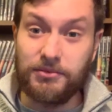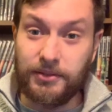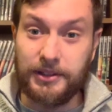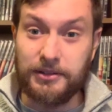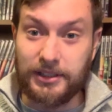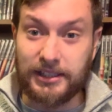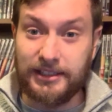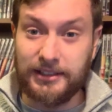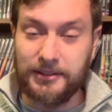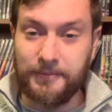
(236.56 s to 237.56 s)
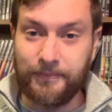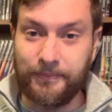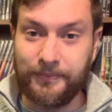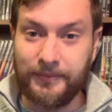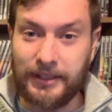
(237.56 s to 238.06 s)
Reveal Dalek,
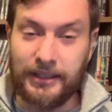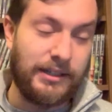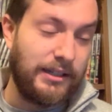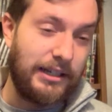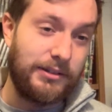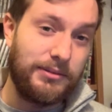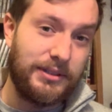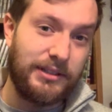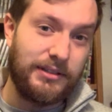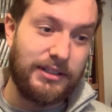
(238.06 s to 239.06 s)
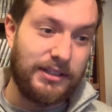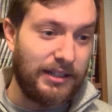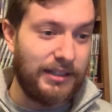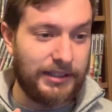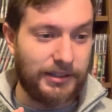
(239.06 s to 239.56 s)
and also the
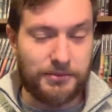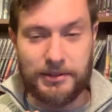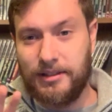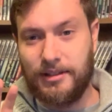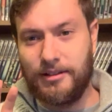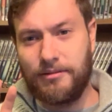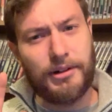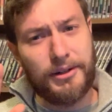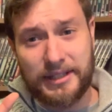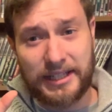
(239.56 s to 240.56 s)
Dalek with the rose